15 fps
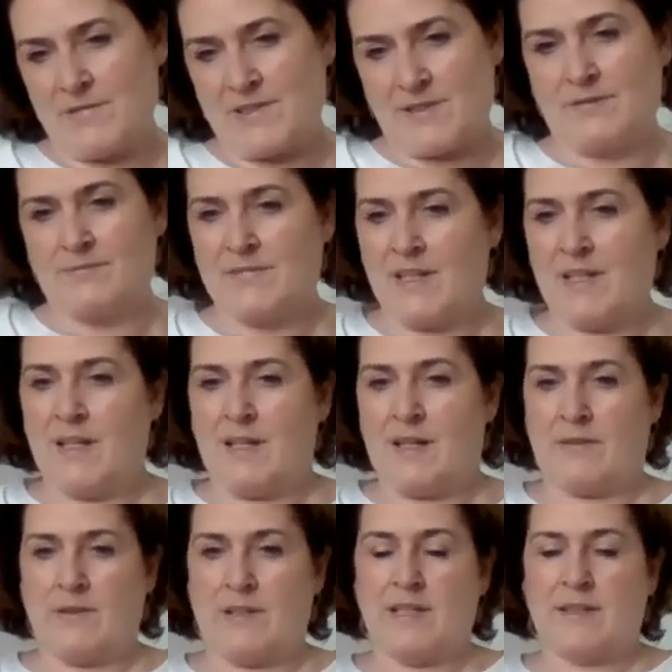So
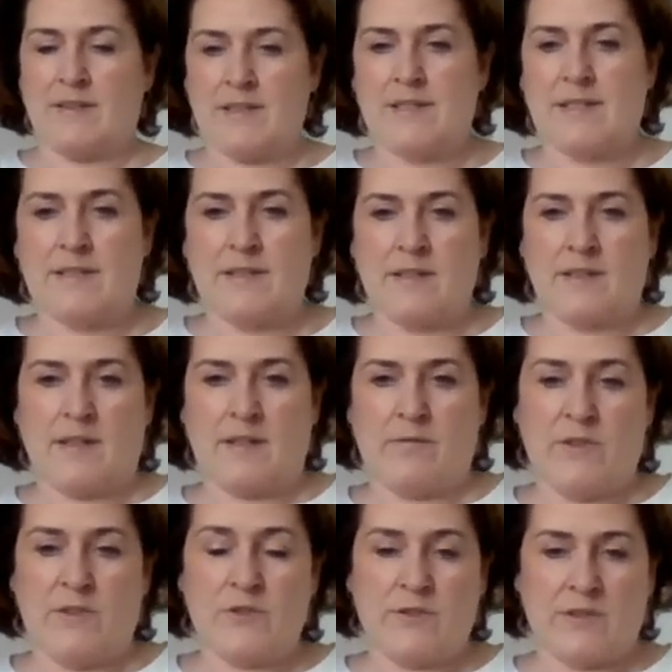I think this is
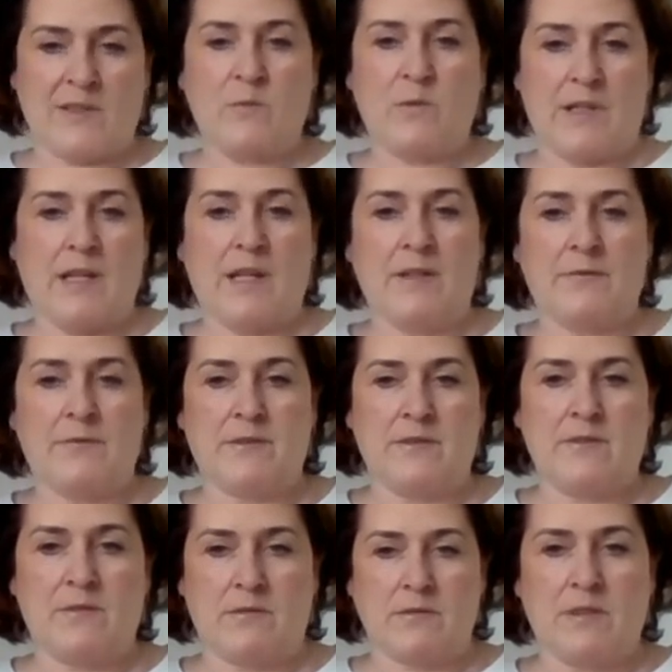the vision that we have
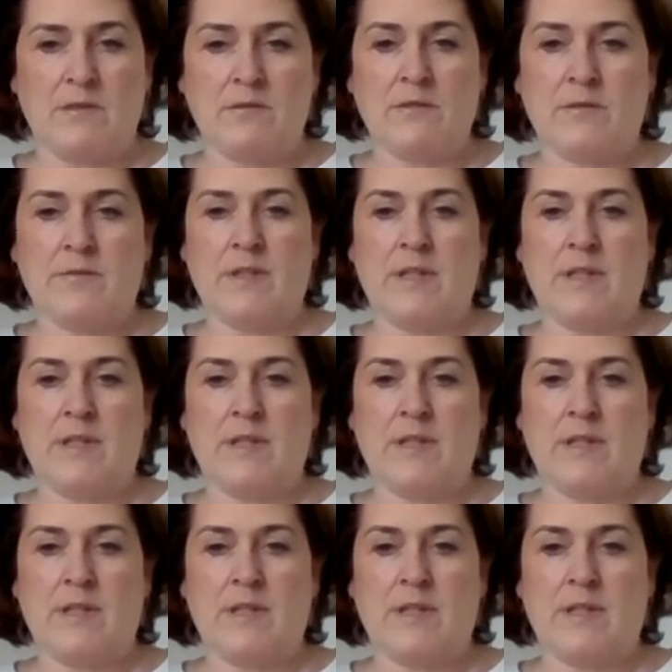to grow.